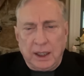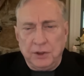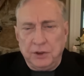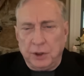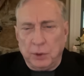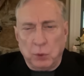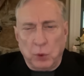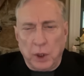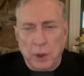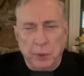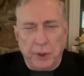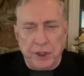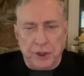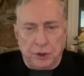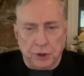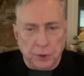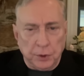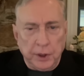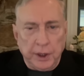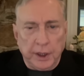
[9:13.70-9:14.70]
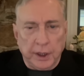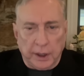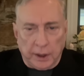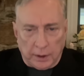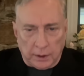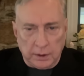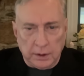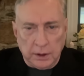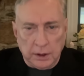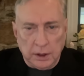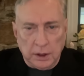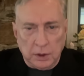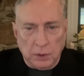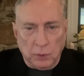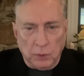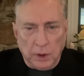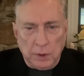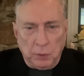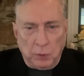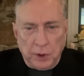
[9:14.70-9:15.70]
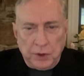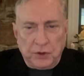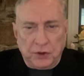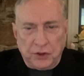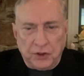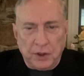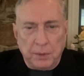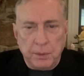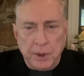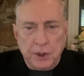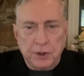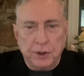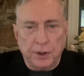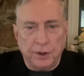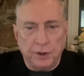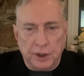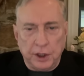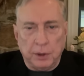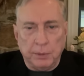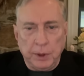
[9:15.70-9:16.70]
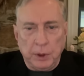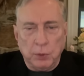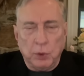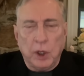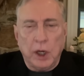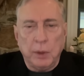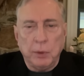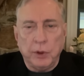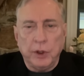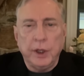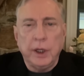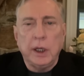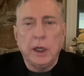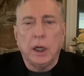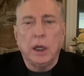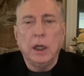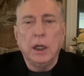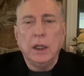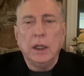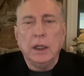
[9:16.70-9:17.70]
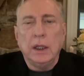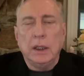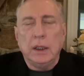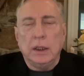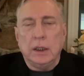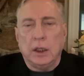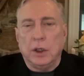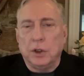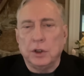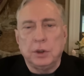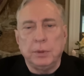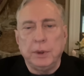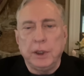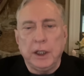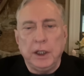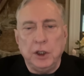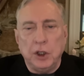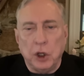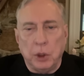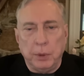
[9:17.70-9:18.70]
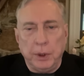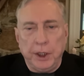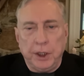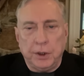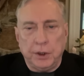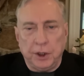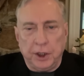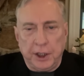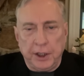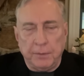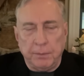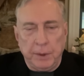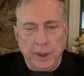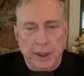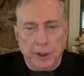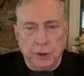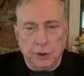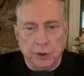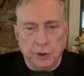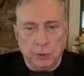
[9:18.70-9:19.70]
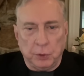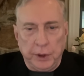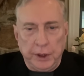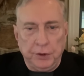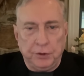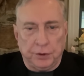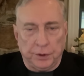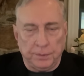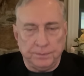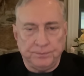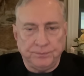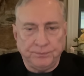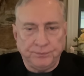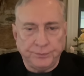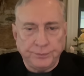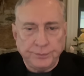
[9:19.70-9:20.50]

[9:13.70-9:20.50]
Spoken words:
I said, what are we doing there? What's the mission? Tell me why we're there. Ultimately, nobody could give me a good reason.